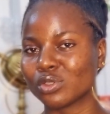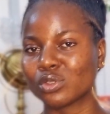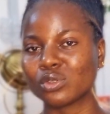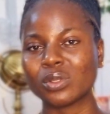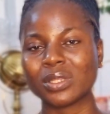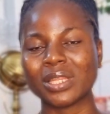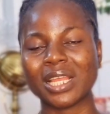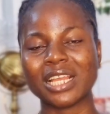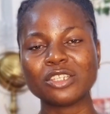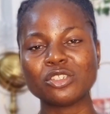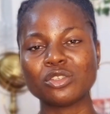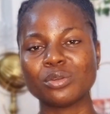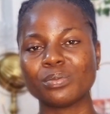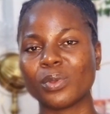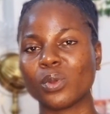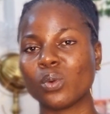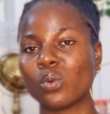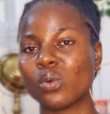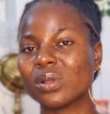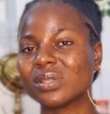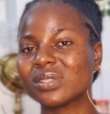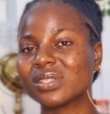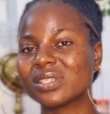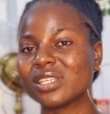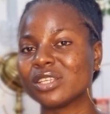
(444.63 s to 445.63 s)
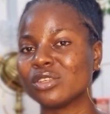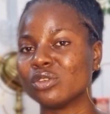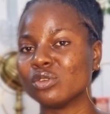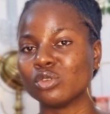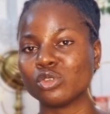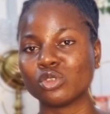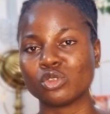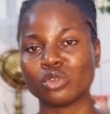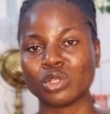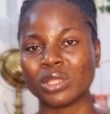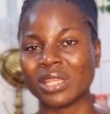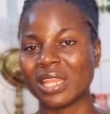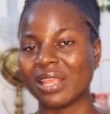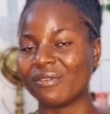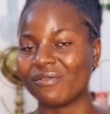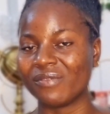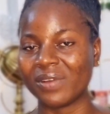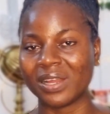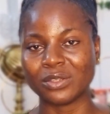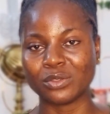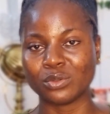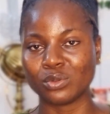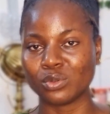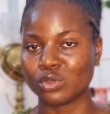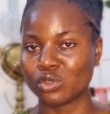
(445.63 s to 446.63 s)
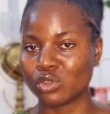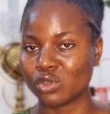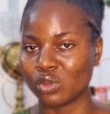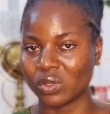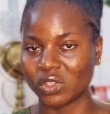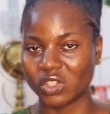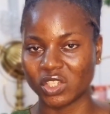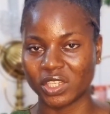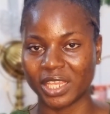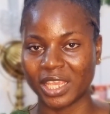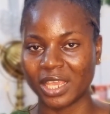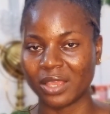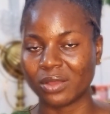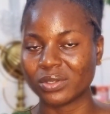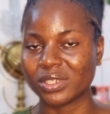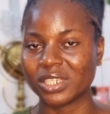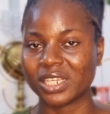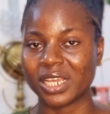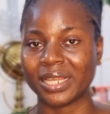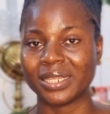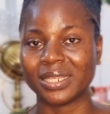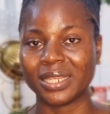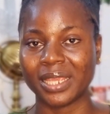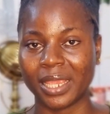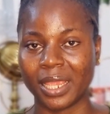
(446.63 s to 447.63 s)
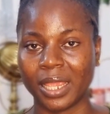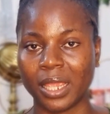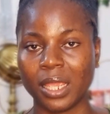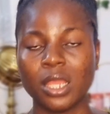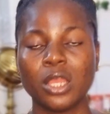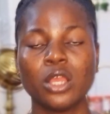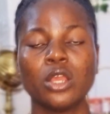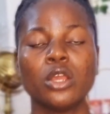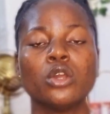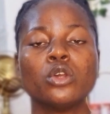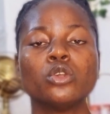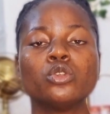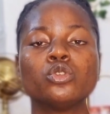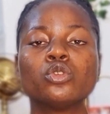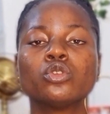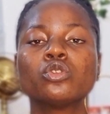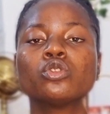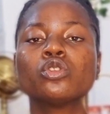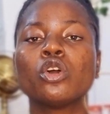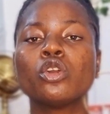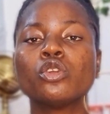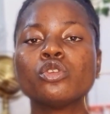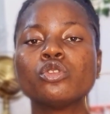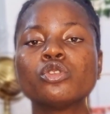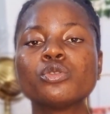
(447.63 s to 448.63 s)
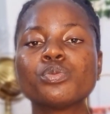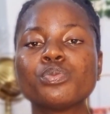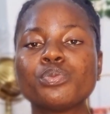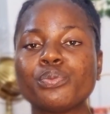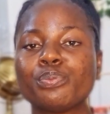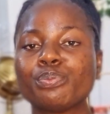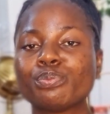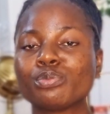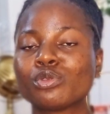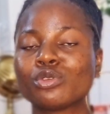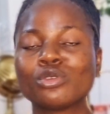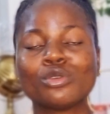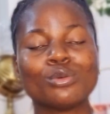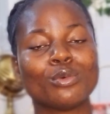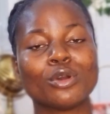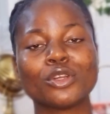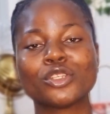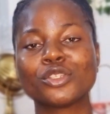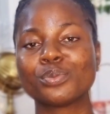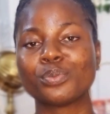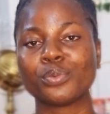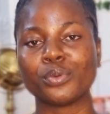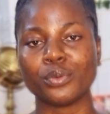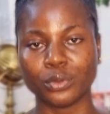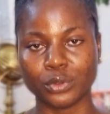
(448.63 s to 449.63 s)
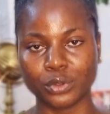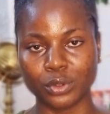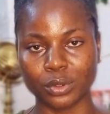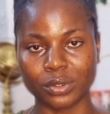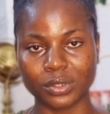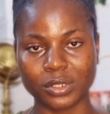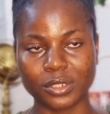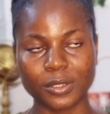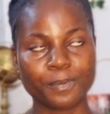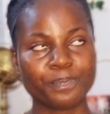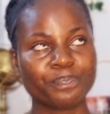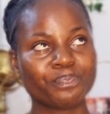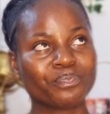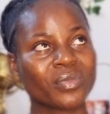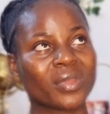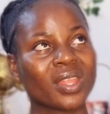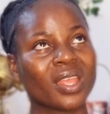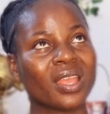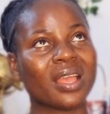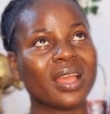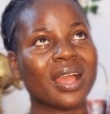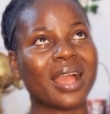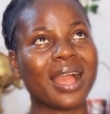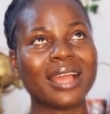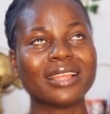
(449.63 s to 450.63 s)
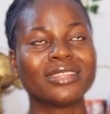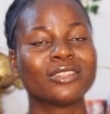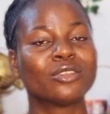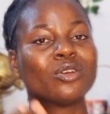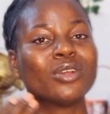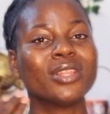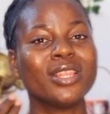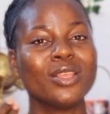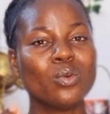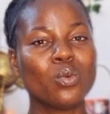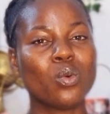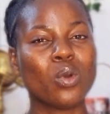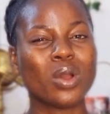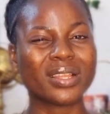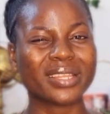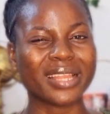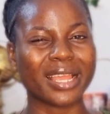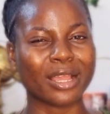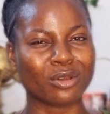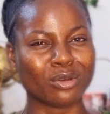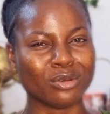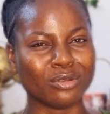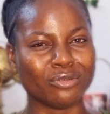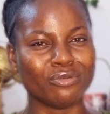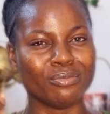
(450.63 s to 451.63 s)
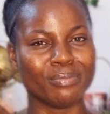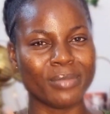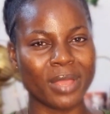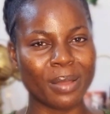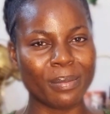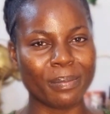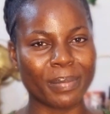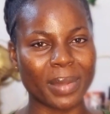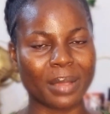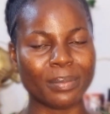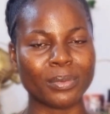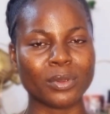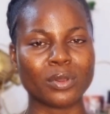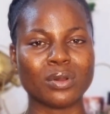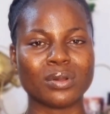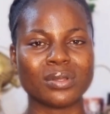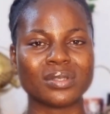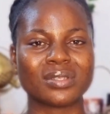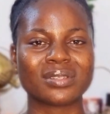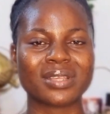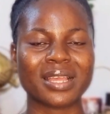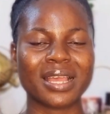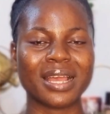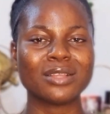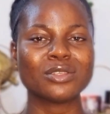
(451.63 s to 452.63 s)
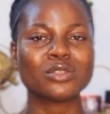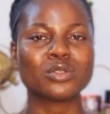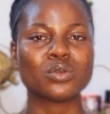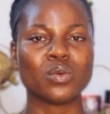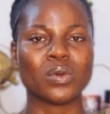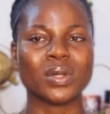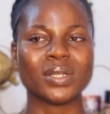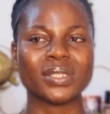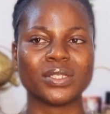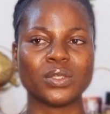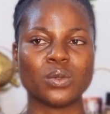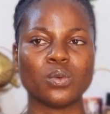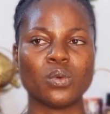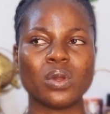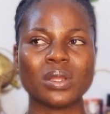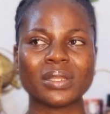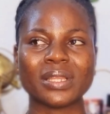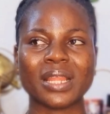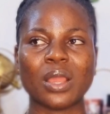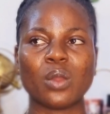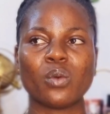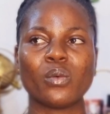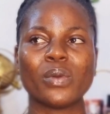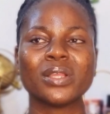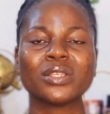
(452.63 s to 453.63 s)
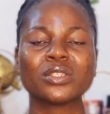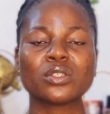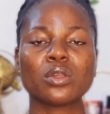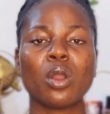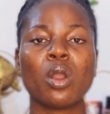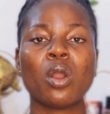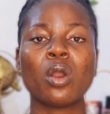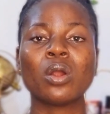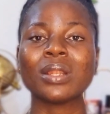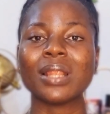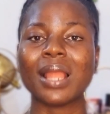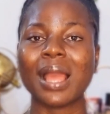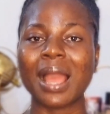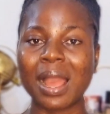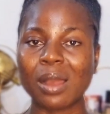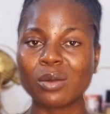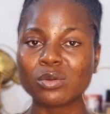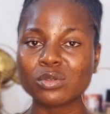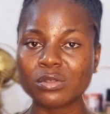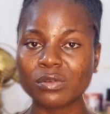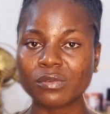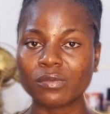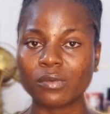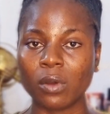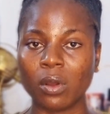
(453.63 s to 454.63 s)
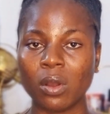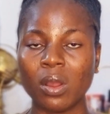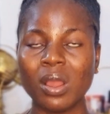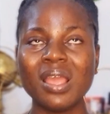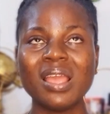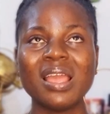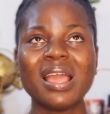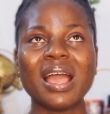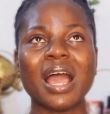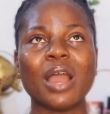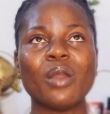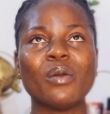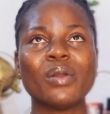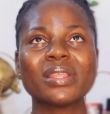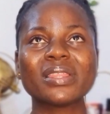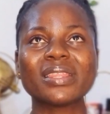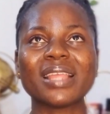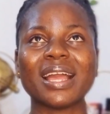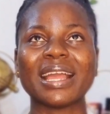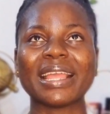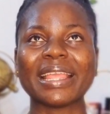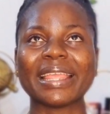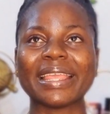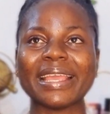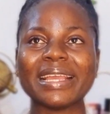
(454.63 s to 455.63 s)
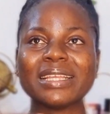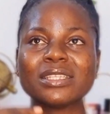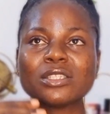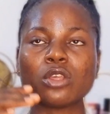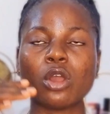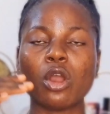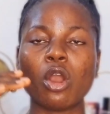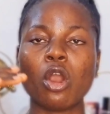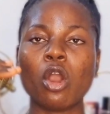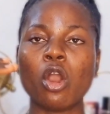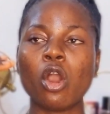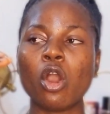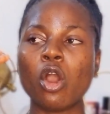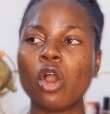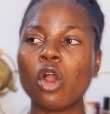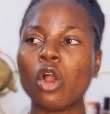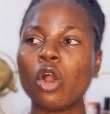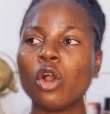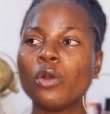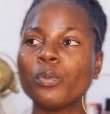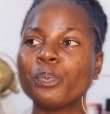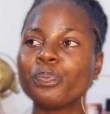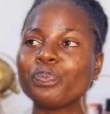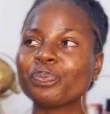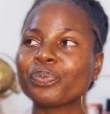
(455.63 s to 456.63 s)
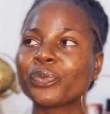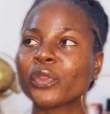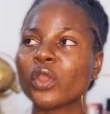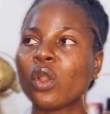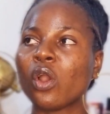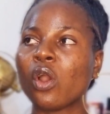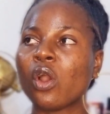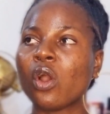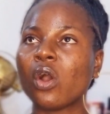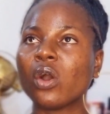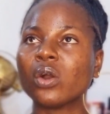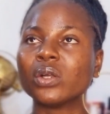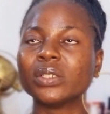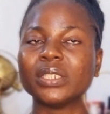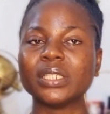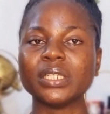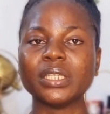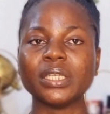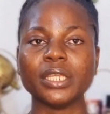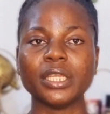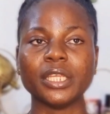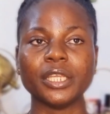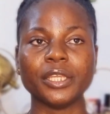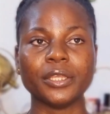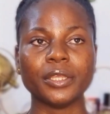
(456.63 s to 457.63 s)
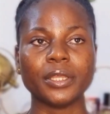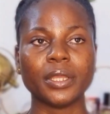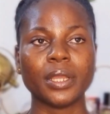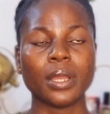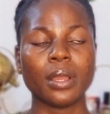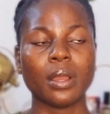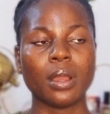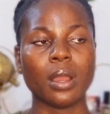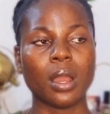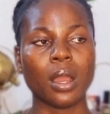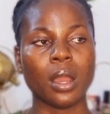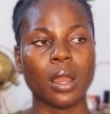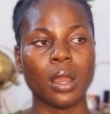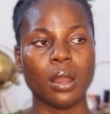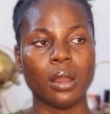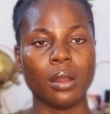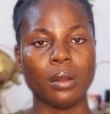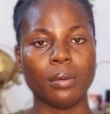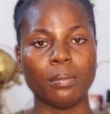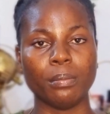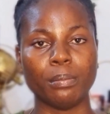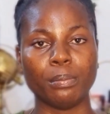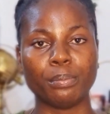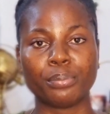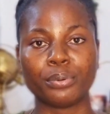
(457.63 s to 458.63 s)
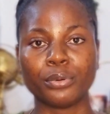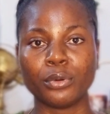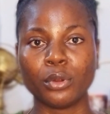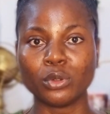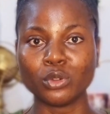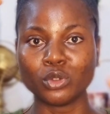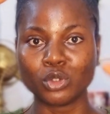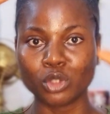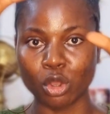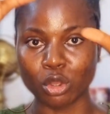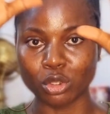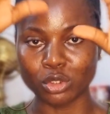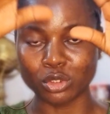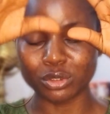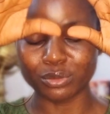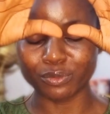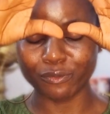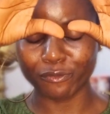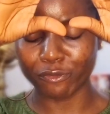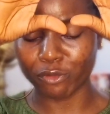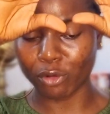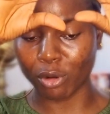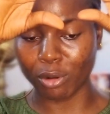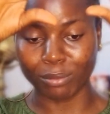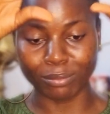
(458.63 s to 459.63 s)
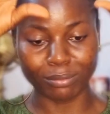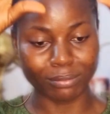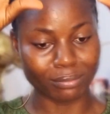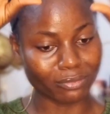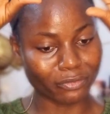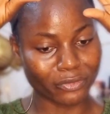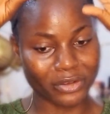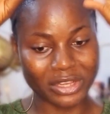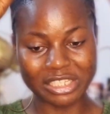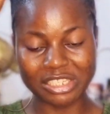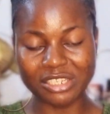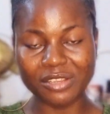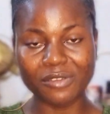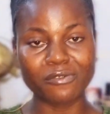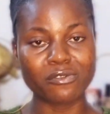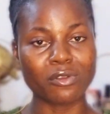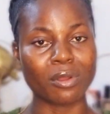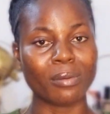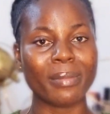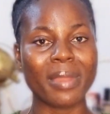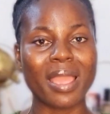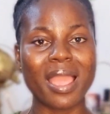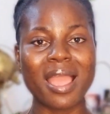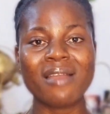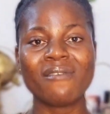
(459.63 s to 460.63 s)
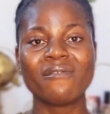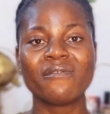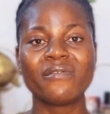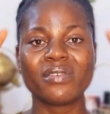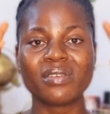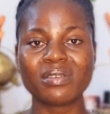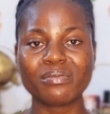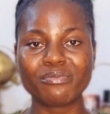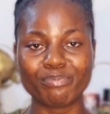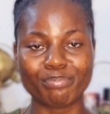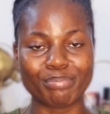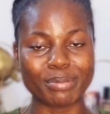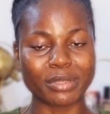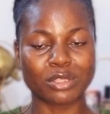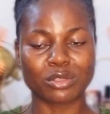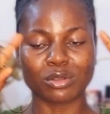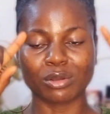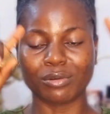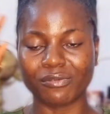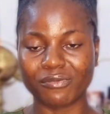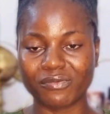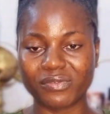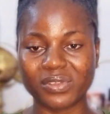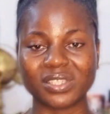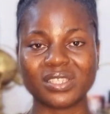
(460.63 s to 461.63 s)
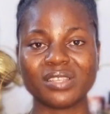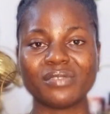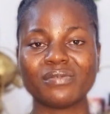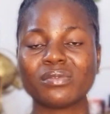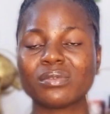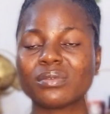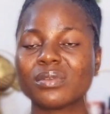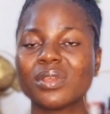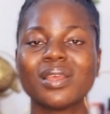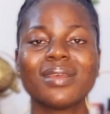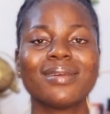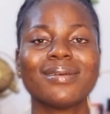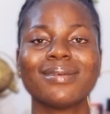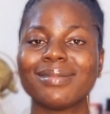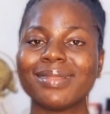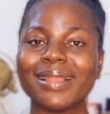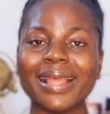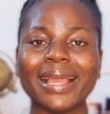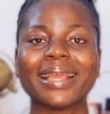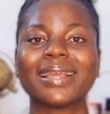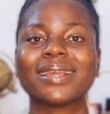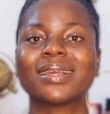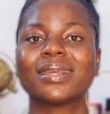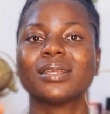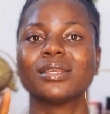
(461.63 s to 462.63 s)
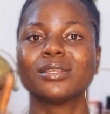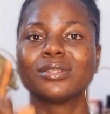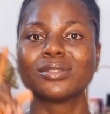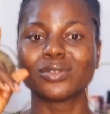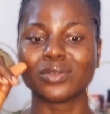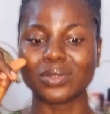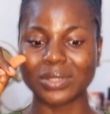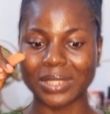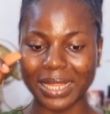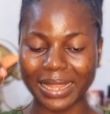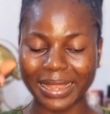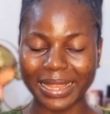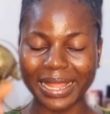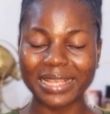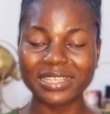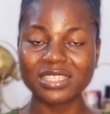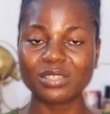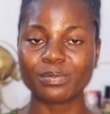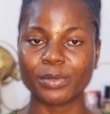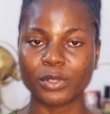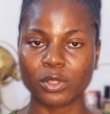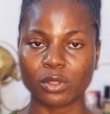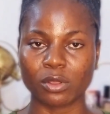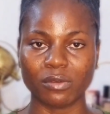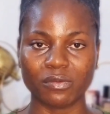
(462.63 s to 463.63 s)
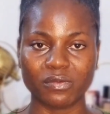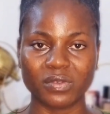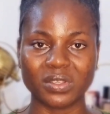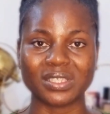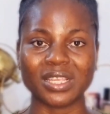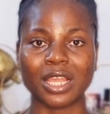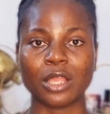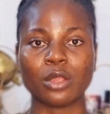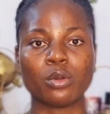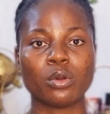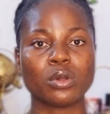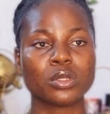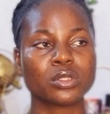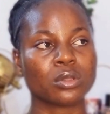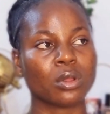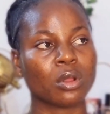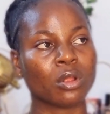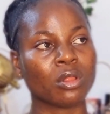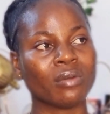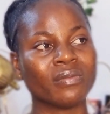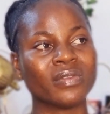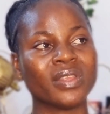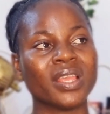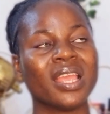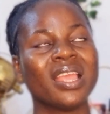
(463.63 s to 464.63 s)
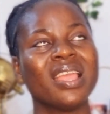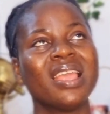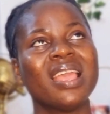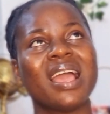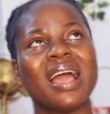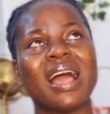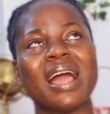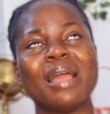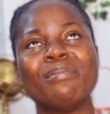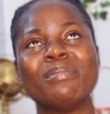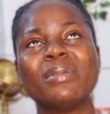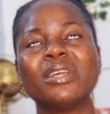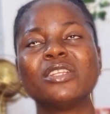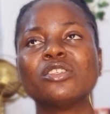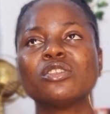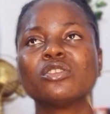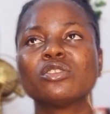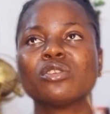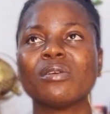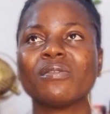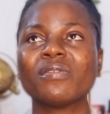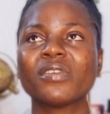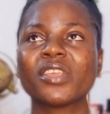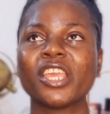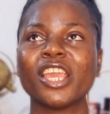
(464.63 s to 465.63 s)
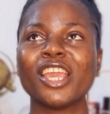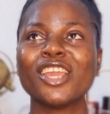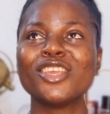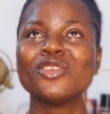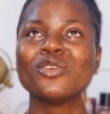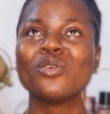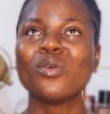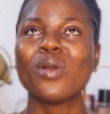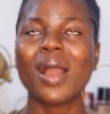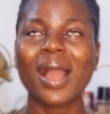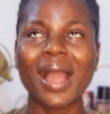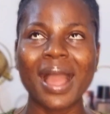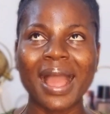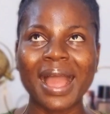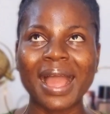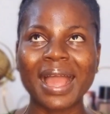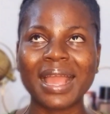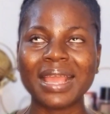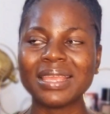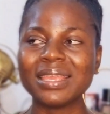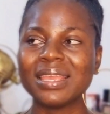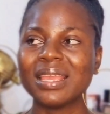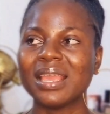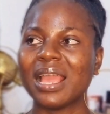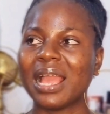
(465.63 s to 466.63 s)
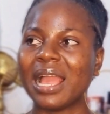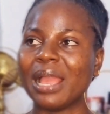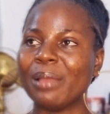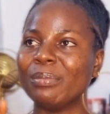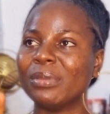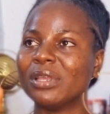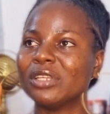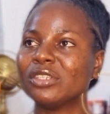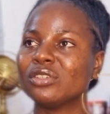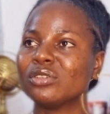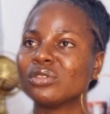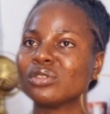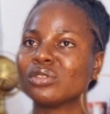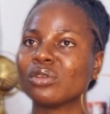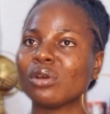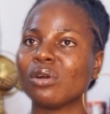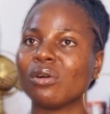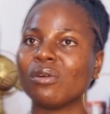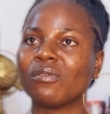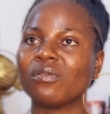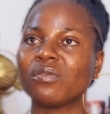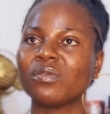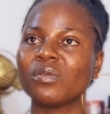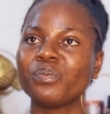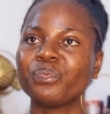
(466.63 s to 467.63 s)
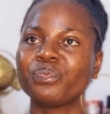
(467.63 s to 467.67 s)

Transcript: So that should be one thing you should never do to your girl child hair. Do not use too much product. The only one I could remember, because Cantu was the one I went all out for. I went and get all, all the um products from, ranging from every bit of it, like to the last bit of it. I got all of them. I made use of K U I, I made use of